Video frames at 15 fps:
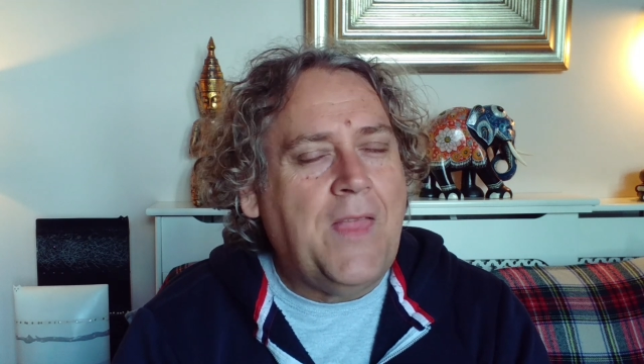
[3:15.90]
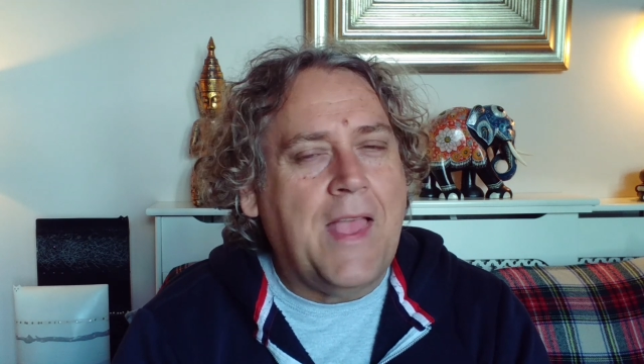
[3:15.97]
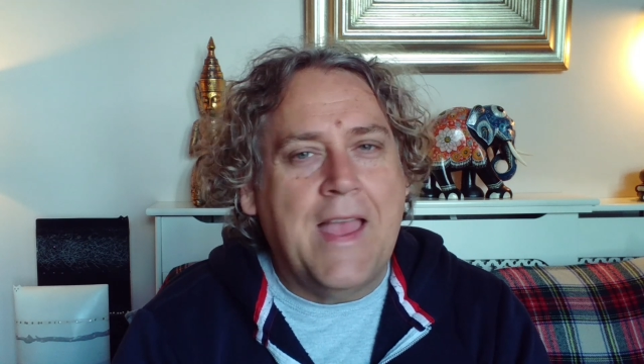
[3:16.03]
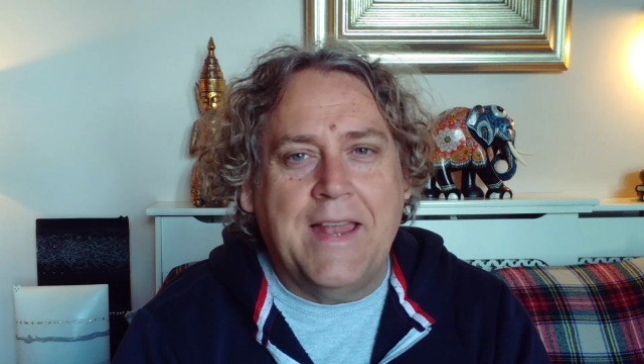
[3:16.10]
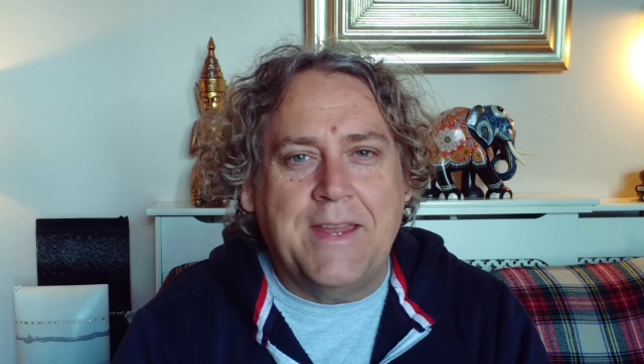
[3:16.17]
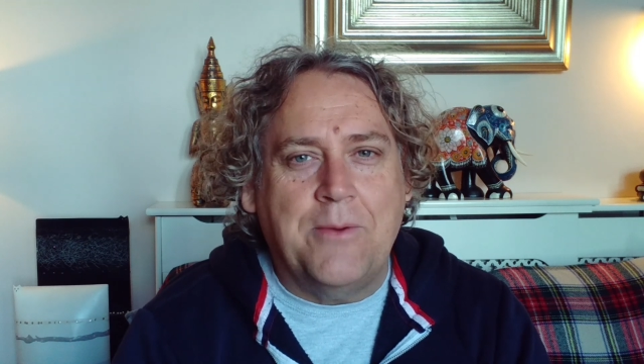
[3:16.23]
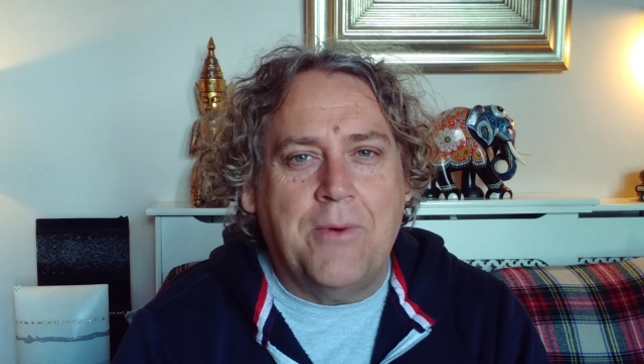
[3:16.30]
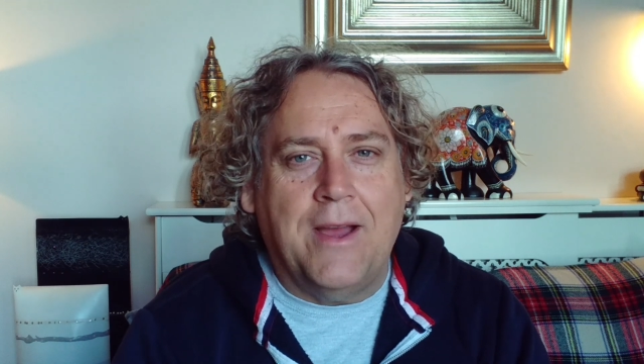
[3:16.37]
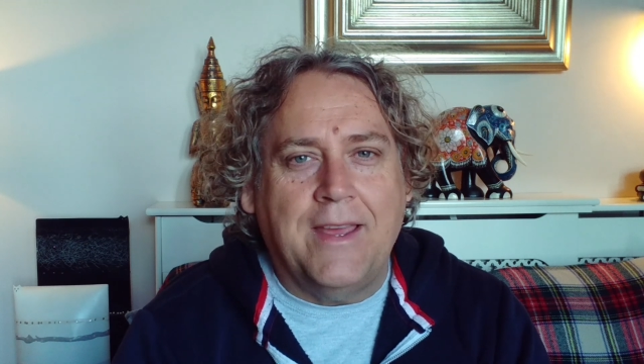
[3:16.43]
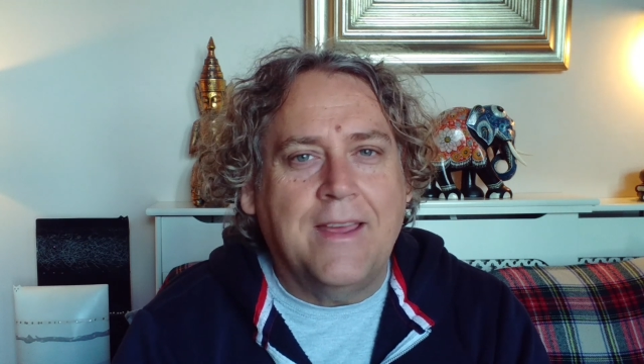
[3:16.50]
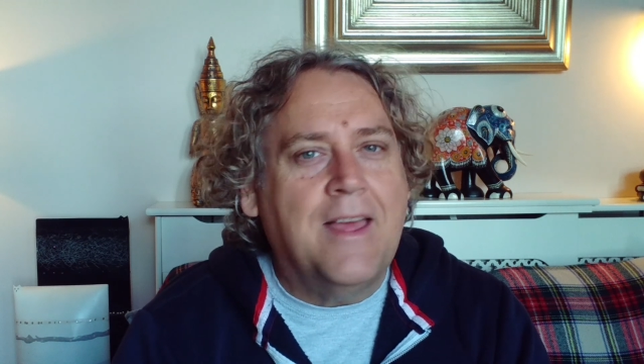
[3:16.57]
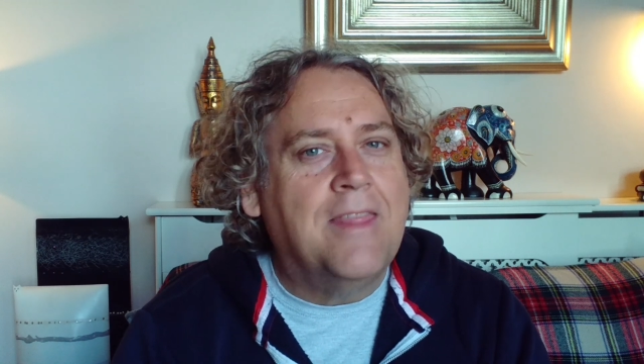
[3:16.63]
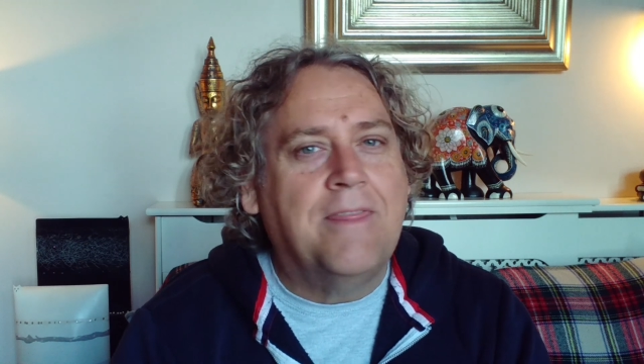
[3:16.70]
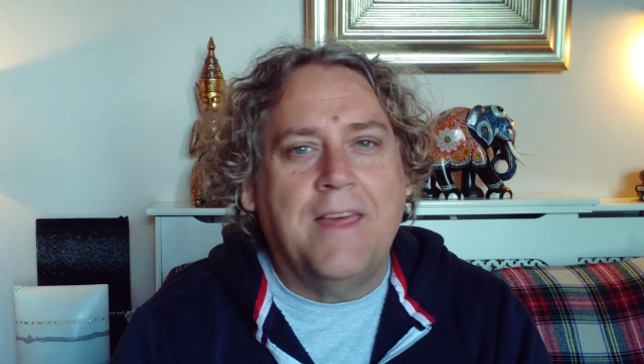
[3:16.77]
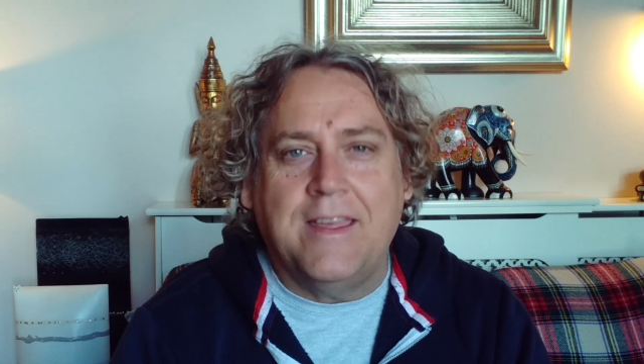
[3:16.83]
Anyway,
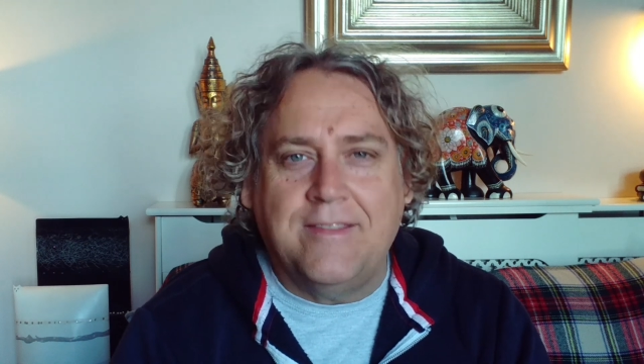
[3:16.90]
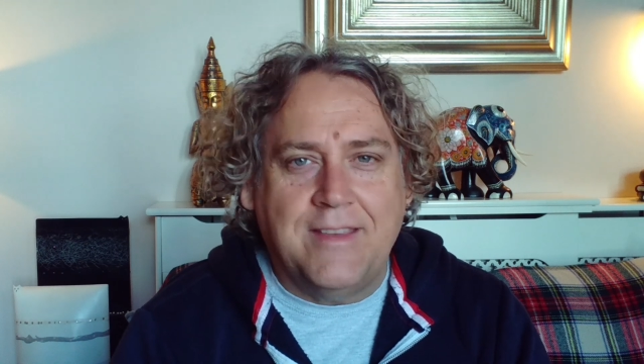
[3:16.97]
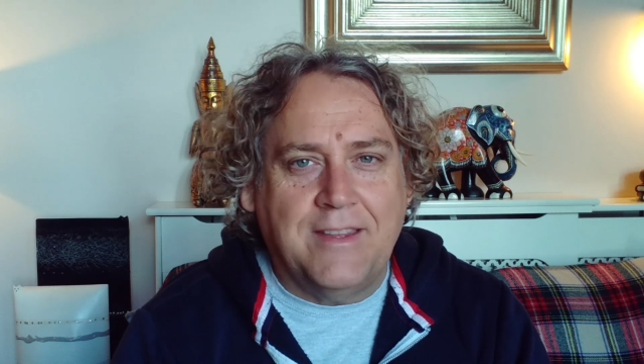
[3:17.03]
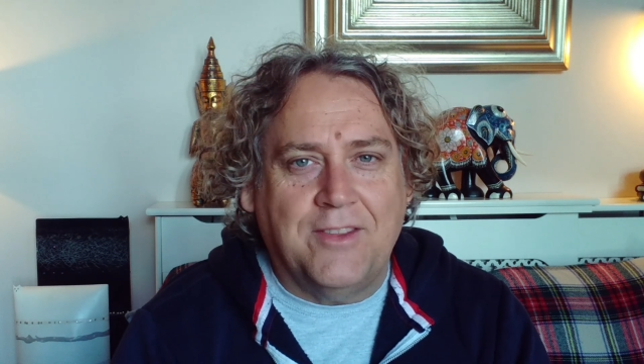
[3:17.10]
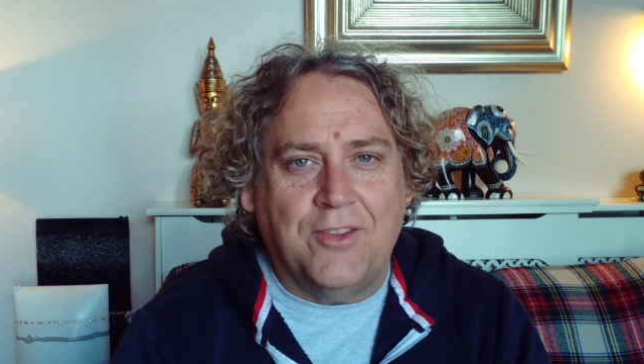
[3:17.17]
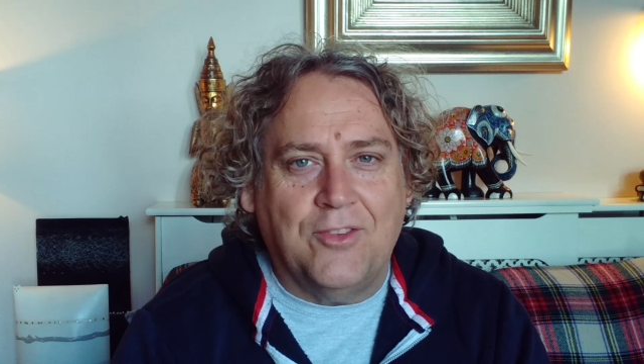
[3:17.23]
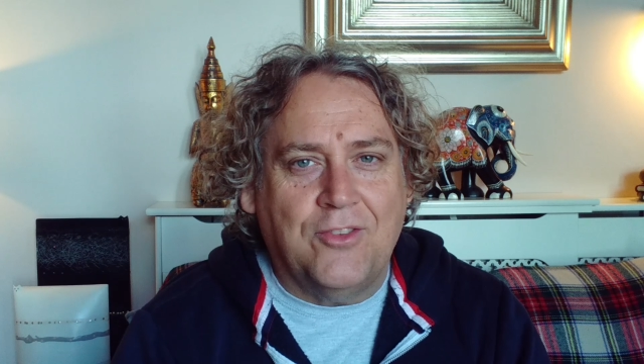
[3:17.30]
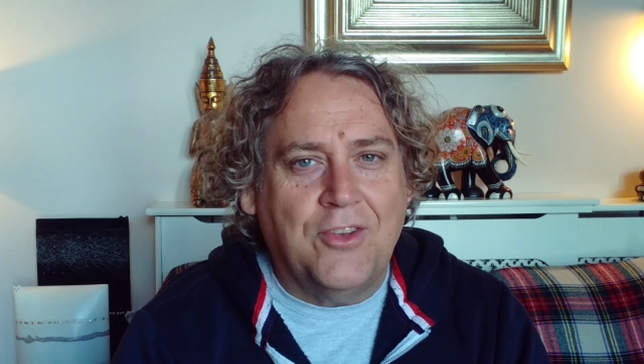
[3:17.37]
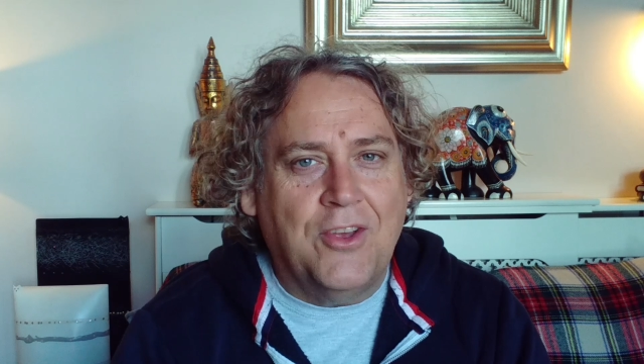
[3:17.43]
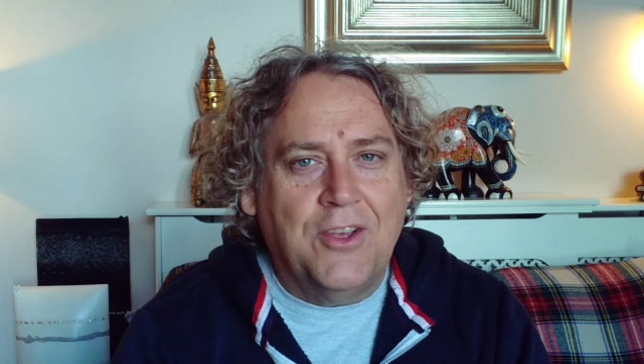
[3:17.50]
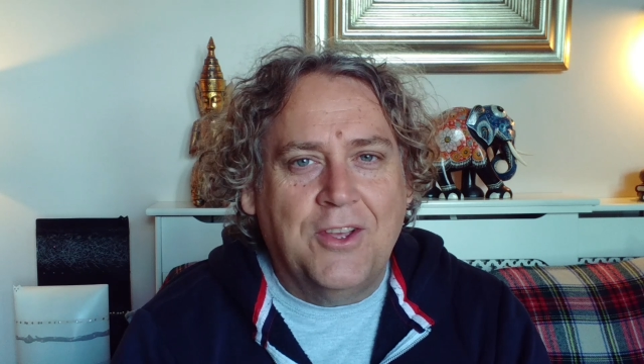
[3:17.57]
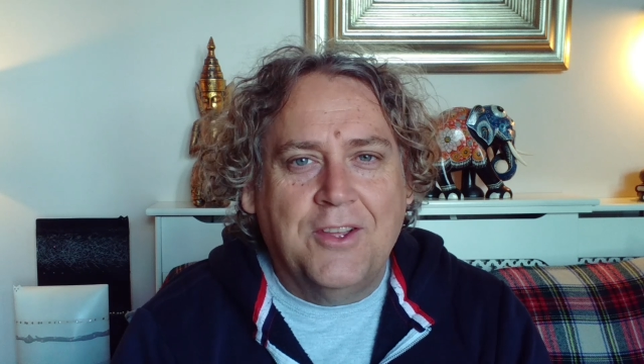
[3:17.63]
they didn't.